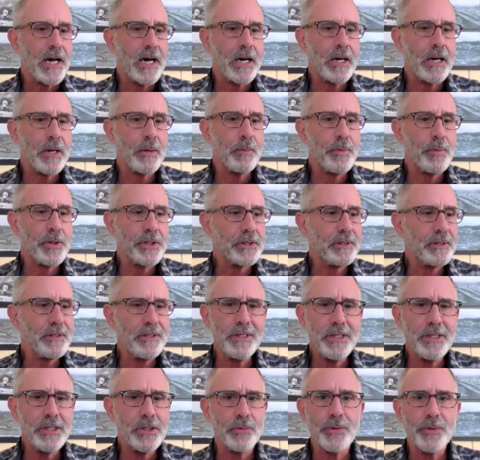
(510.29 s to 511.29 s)
But
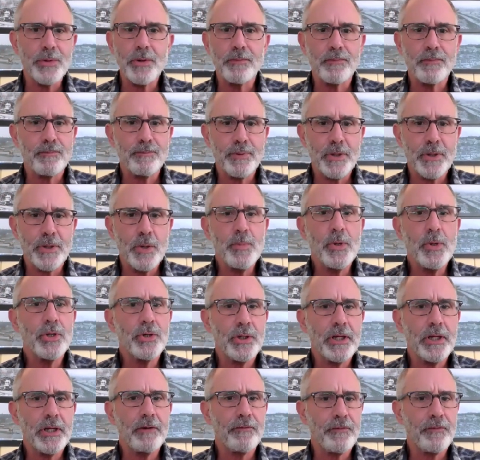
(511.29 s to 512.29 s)
you know, they're
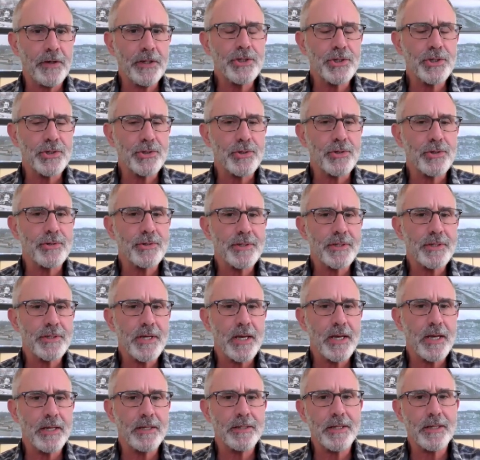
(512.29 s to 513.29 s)
community
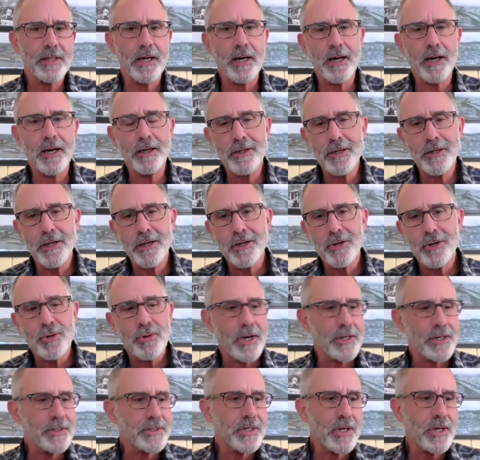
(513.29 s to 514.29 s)
fixtures. And
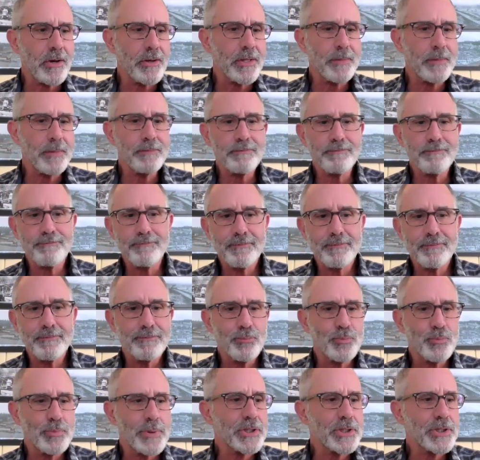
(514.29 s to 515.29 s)
I saw
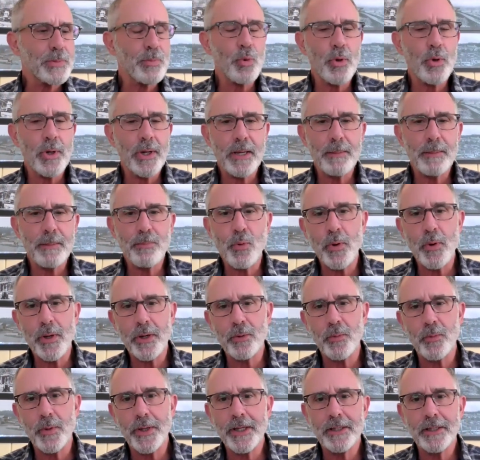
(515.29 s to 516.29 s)
them this morning at
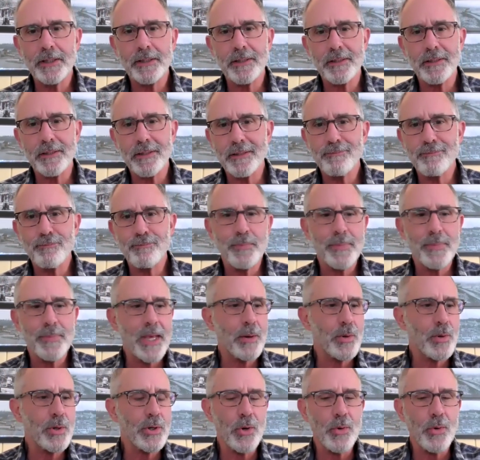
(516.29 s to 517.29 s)
Point Arena, and
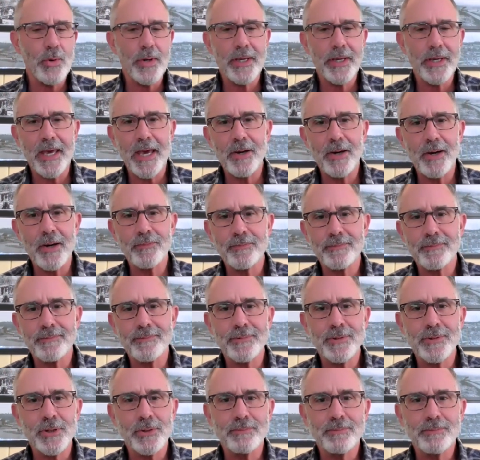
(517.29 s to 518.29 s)
they were going out
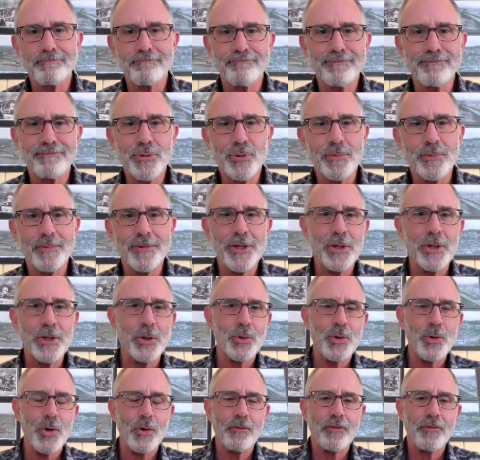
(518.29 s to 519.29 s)
to
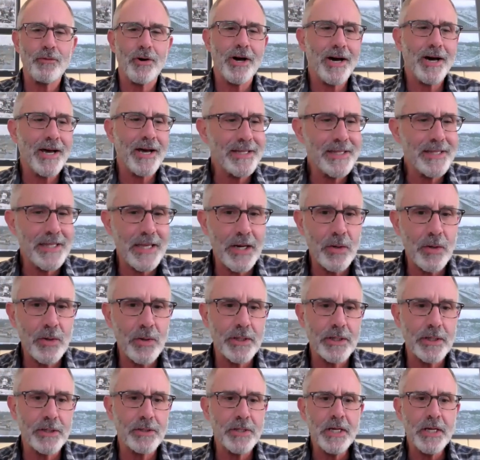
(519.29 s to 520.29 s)
go for a hike
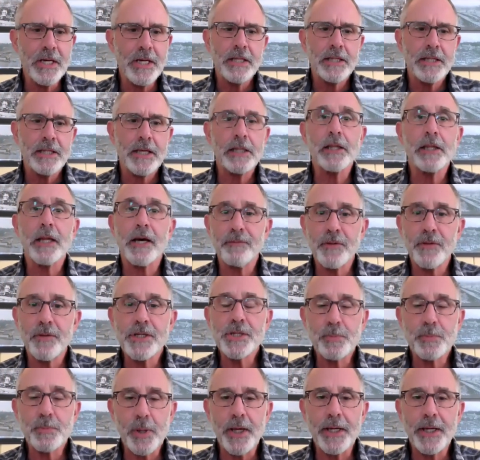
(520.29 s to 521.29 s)
there, and they love
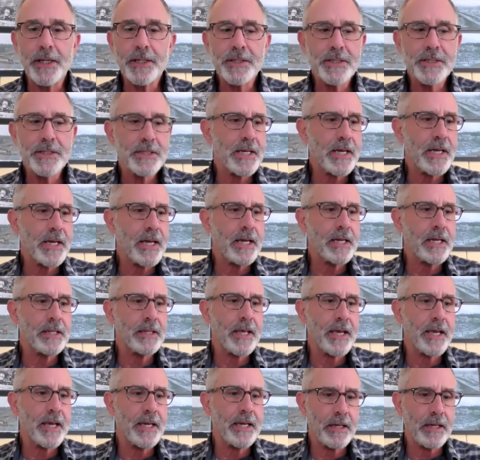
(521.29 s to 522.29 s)
this place
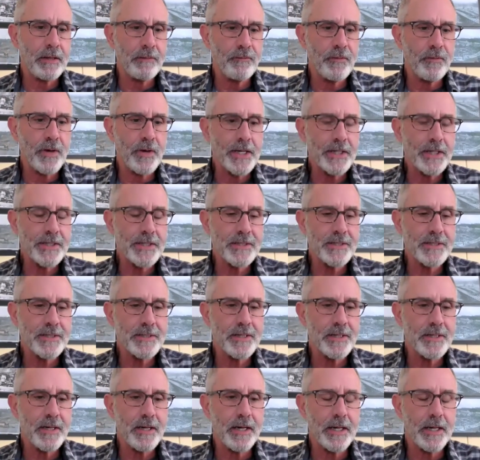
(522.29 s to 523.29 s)
and they
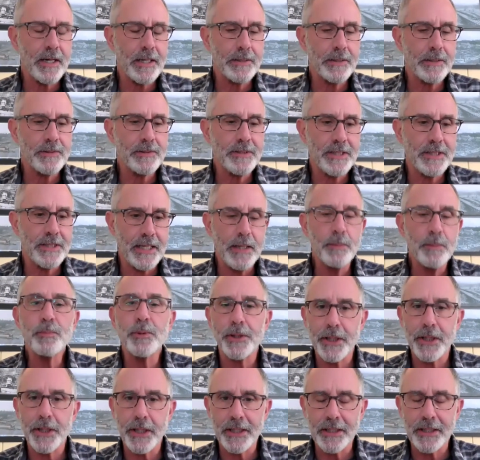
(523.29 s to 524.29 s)
invest
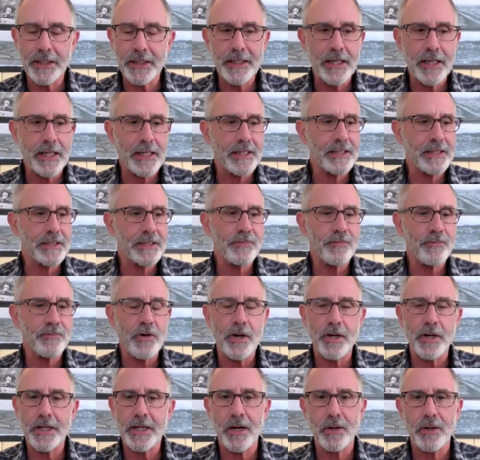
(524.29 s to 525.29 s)
deeply in it. And it's
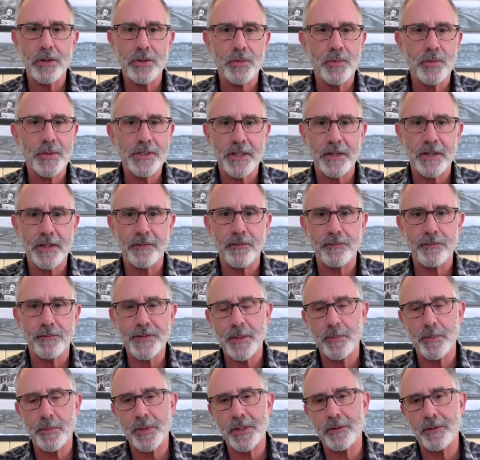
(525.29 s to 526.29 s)
very characteristic
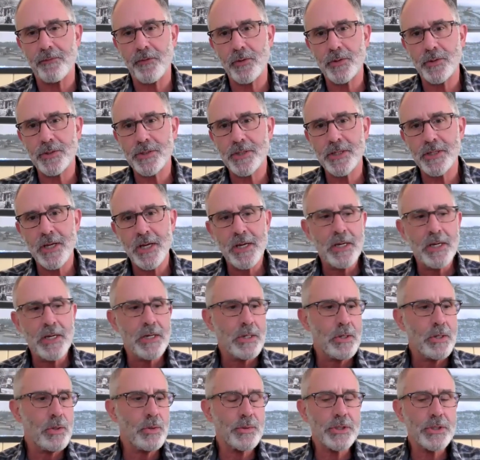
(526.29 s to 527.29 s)
of some of the folks
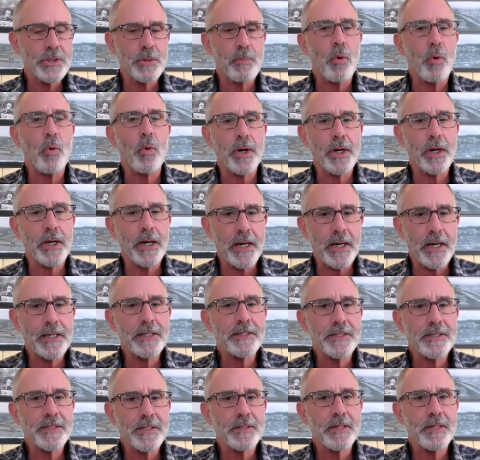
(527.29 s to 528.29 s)
who support
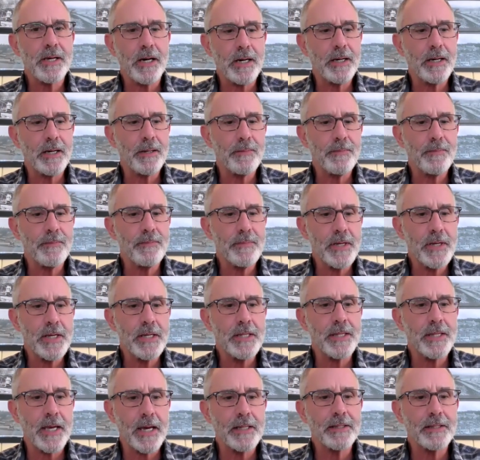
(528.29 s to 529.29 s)
us
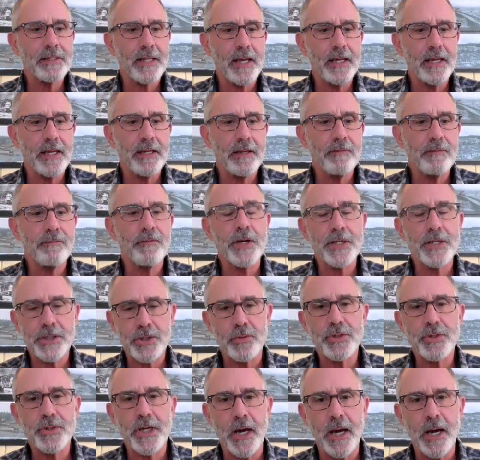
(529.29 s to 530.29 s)
in that they
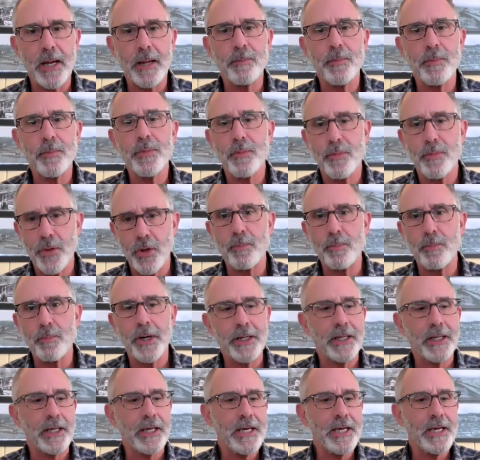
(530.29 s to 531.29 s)
invest their time, their
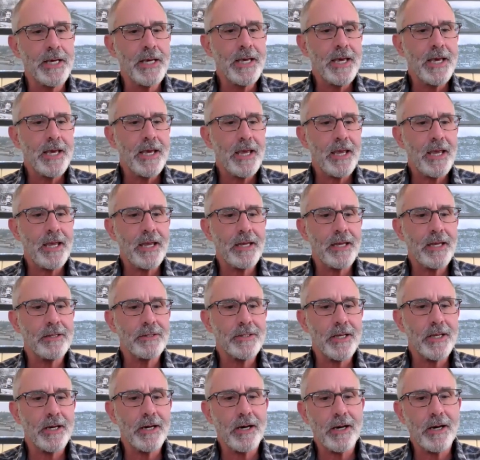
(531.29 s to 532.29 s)
money,
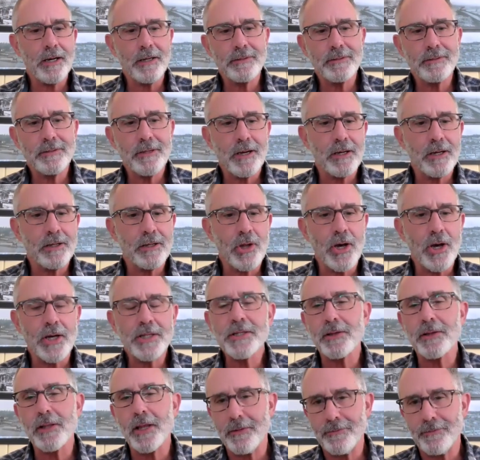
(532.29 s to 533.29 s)
and
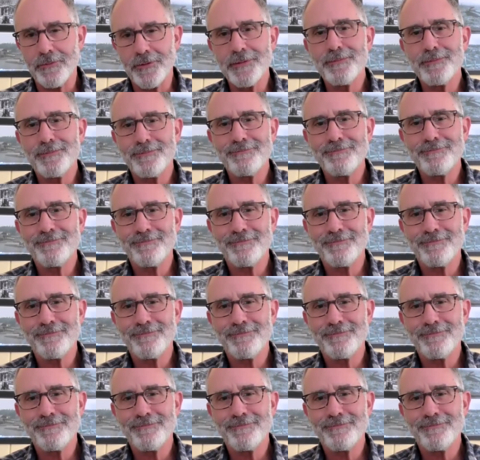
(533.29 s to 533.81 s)
lots of love.